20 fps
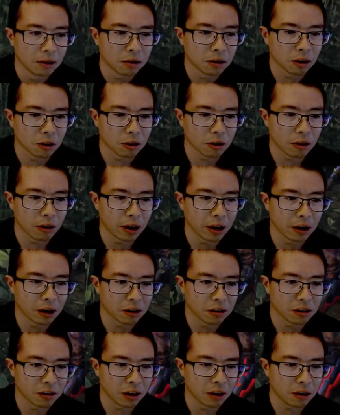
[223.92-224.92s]
to try to
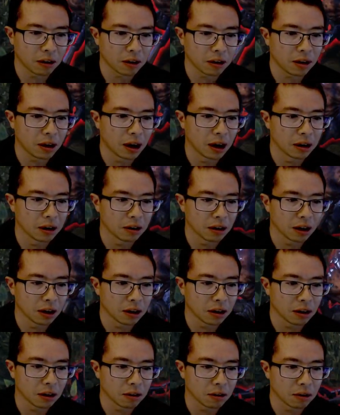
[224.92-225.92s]
share
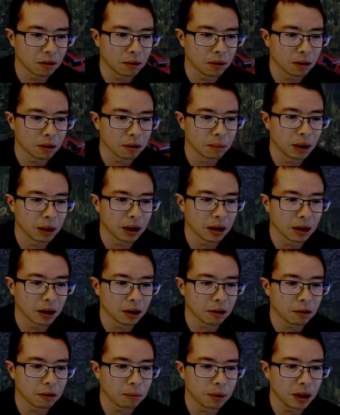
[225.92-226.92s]
content that's going to make
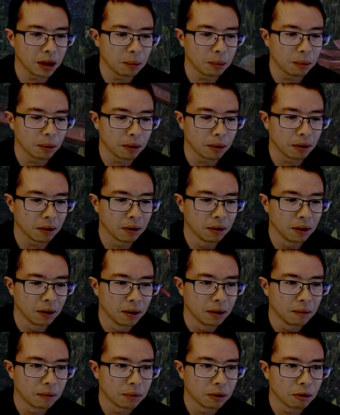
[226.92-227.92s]
other people
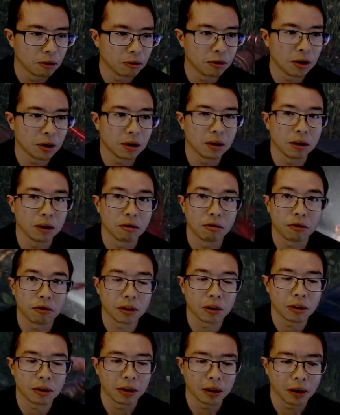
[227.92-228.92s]
feel
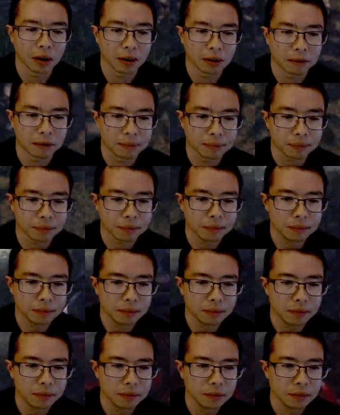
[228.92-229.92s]
inferior.
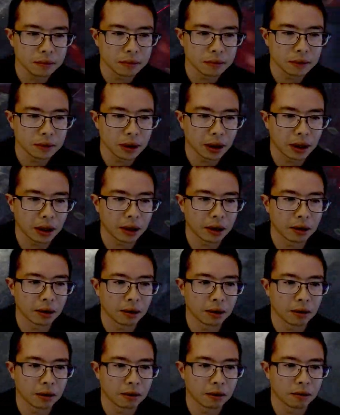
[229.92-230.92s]

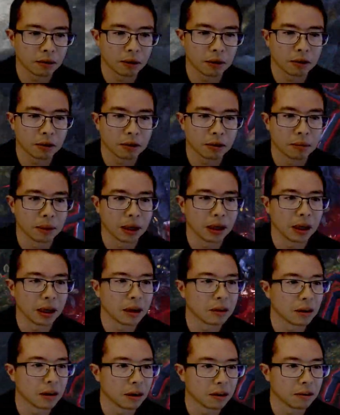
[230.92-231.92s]
And social
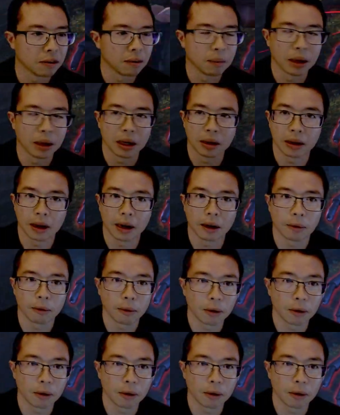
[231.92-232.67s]
media tends to make that